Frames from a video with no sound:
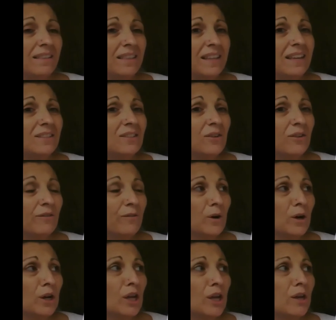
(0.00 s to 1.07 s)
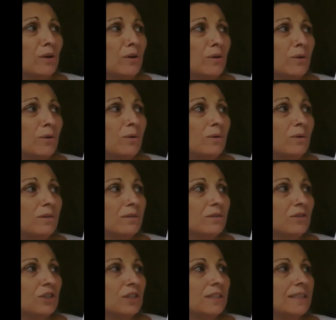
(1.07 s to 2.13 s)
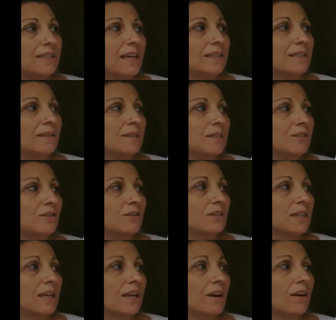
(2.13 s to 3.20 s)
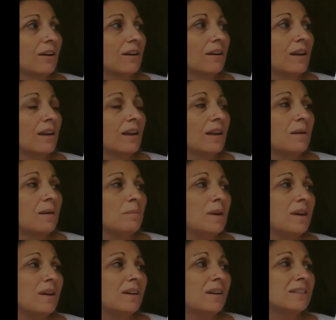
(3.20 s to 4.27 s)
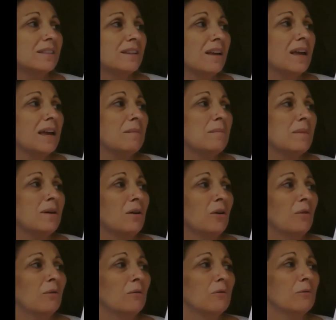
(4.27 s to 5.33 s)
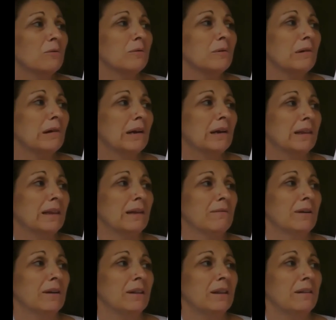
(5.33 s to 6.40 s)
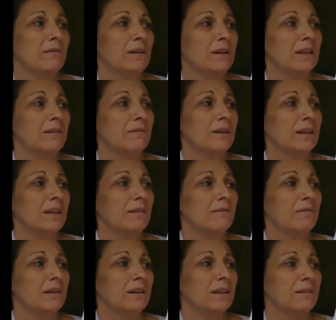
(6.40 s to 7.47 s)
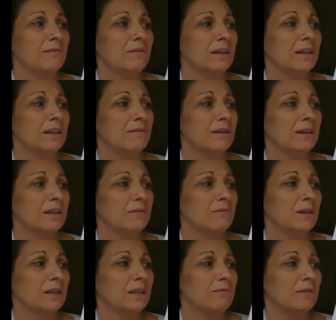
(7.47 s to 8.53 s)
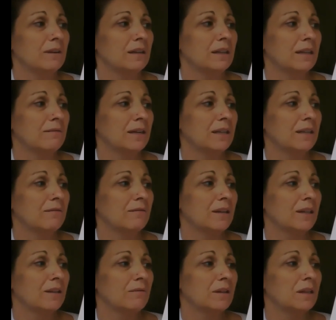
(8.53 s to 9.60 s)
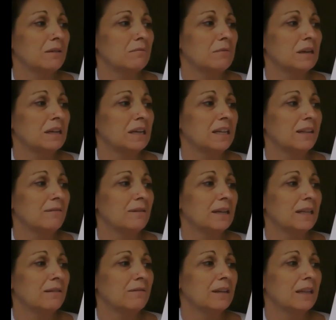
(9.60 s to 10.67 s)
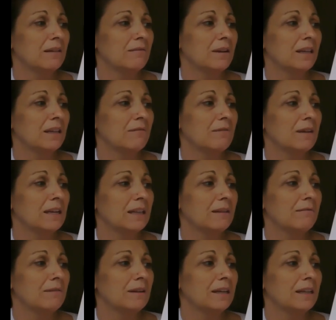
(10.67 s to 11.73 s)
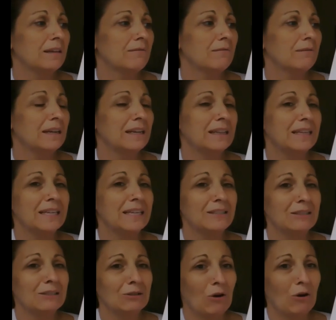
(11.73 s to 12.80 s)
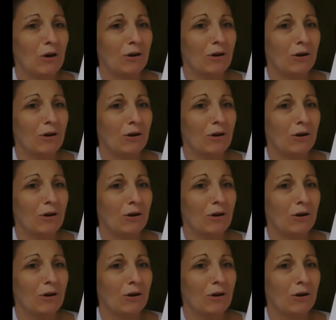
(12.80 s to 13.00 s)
"These are for you," she said to Mr. Slinger, "because I'm really, really, really, really, really, really, really, really, really, really, really, really, really, really, really, really, really, really, really sorry."